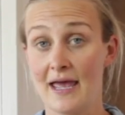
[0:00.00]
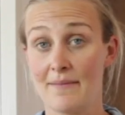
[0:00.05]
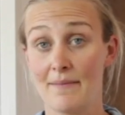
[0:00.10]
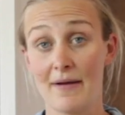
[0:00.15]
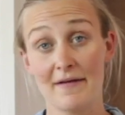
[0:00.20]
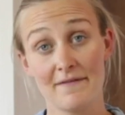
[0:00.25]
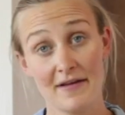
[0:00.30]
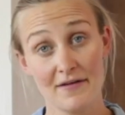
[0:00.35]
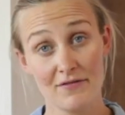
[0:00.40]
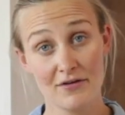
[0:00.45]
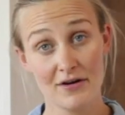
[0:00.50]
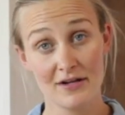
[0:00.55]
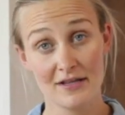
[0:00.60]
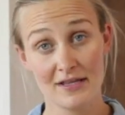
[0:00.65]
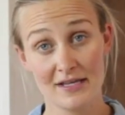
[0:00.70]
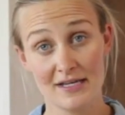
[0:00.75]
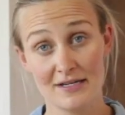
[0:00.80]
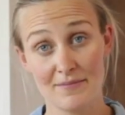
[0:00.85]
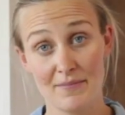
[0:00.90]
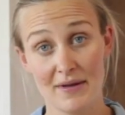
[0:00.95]
My favorite
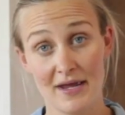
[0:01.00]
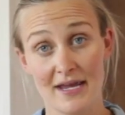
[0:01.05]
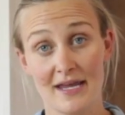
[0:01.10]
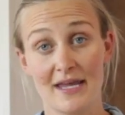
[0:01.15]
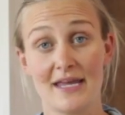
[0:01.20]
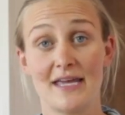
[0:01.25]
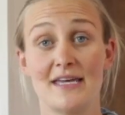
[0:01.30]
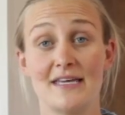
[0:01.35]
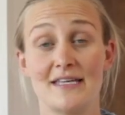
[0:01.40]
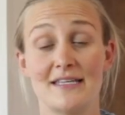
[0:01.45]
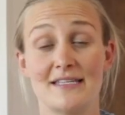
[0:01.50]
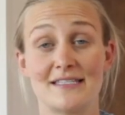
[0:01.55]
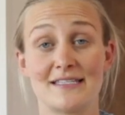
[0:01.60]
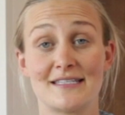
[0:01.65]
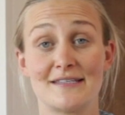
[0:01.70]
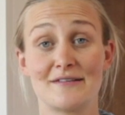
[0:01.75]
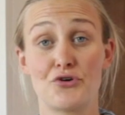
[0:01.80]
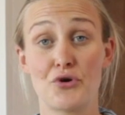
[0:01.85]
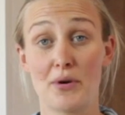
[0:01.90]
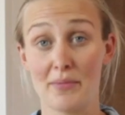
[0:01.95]
thing to make is
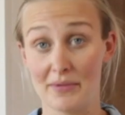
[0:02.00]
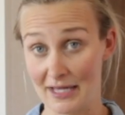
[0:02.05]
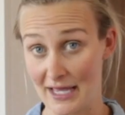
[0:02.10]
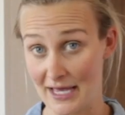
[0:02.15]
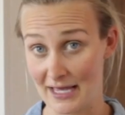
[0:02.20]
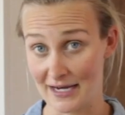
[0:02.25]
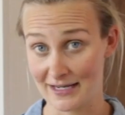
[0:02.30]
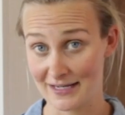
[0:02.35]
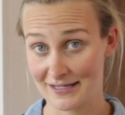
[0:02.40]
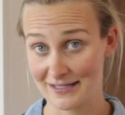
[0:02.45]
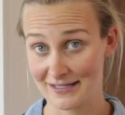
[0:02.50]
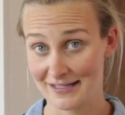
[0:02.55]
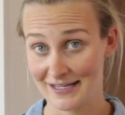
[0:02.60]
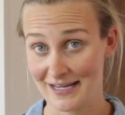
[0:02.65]
gremolata.